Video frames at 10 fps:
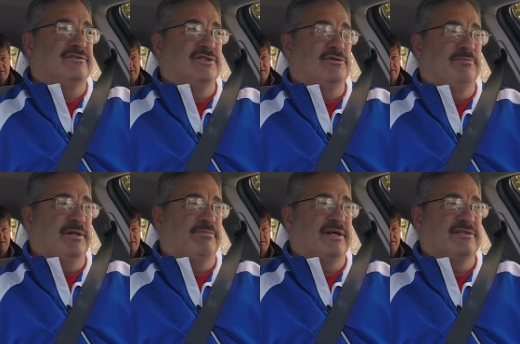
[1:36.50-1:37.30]
and you're a
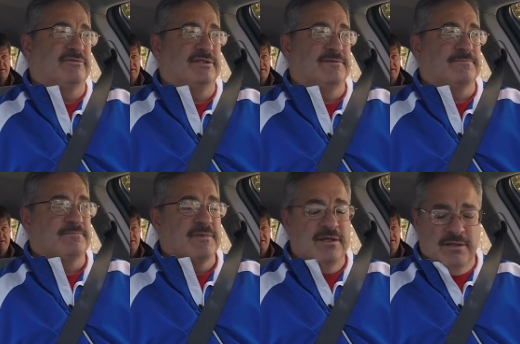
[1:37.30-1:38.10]
big prize winner
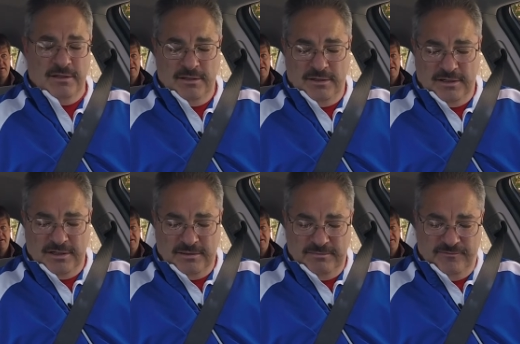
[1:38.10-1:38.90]

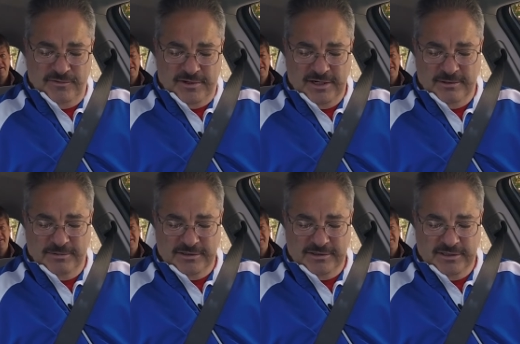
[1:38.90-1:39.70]
uh, if you care.
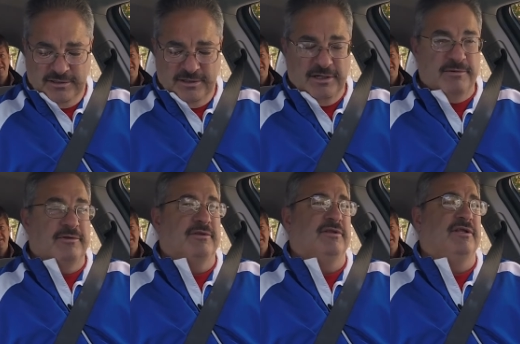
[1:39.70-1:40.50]
But uh, the
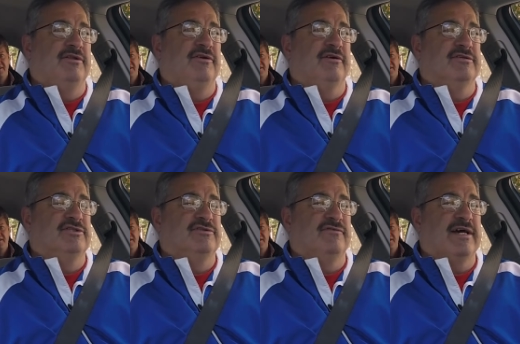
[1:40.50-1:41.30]
the deal
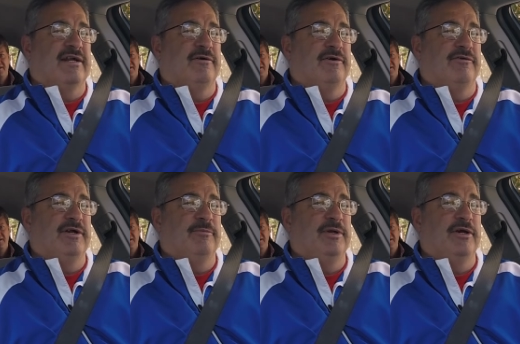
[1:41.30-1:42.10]
is you have got to agree
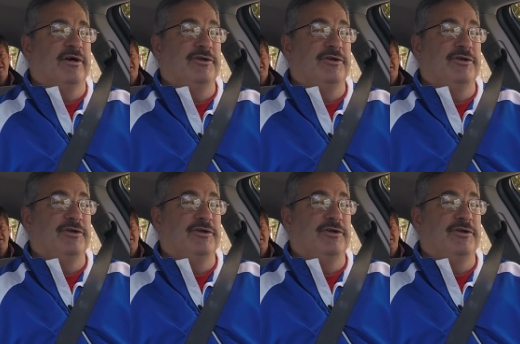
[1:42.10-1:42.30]
to be on